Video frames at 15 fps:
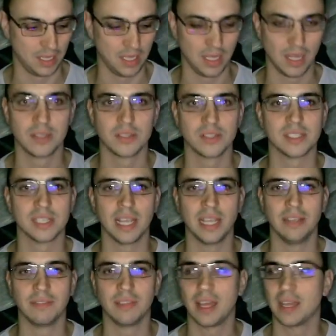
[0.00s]
Save
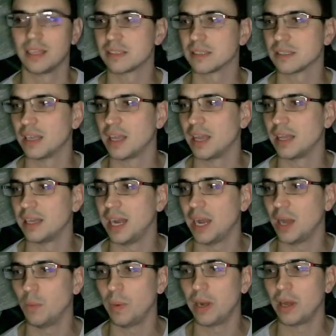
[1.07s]
that, and now
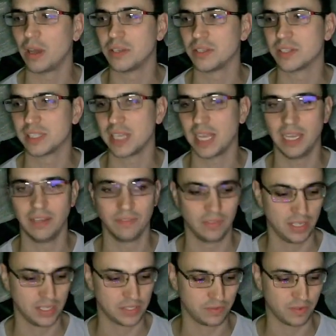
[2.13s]
when I save this
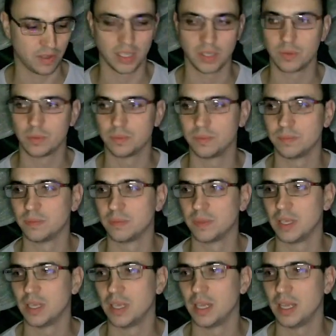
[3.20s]
file,
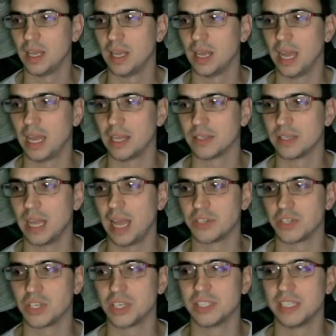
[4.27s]
as you can
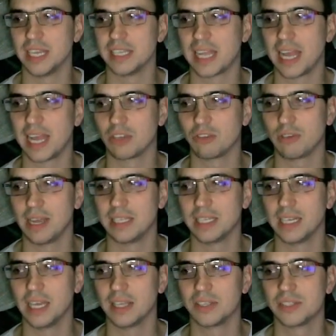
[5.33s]
see, it's created a
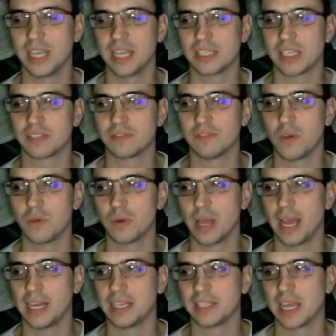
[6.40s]
CSS folder and
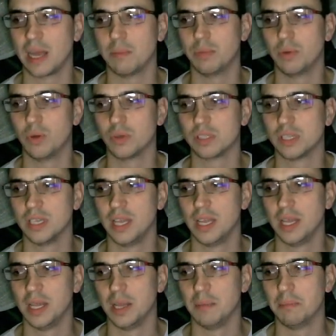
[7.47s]
it's output
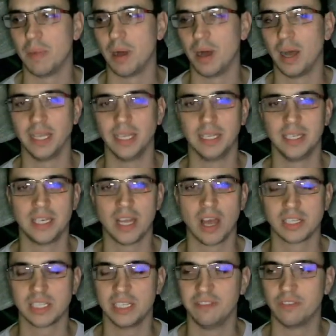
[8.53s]
my nicely
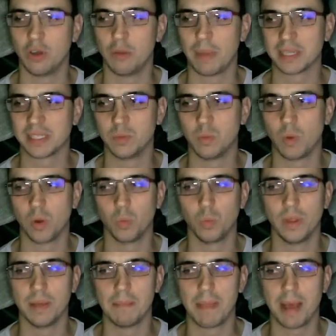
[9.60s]
formatted one with a
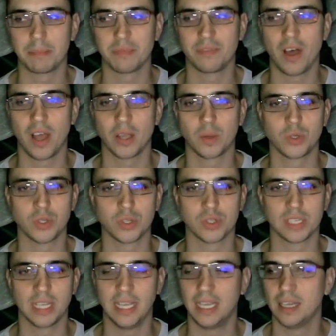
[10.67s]
map file just
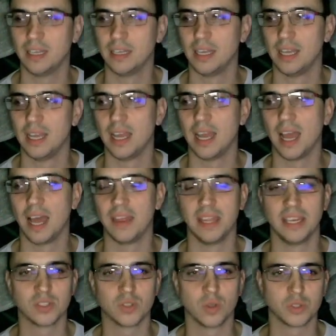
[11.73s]
here, and then it's
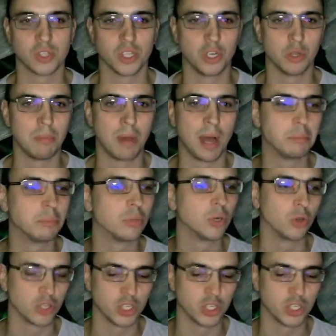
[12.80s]
also done my production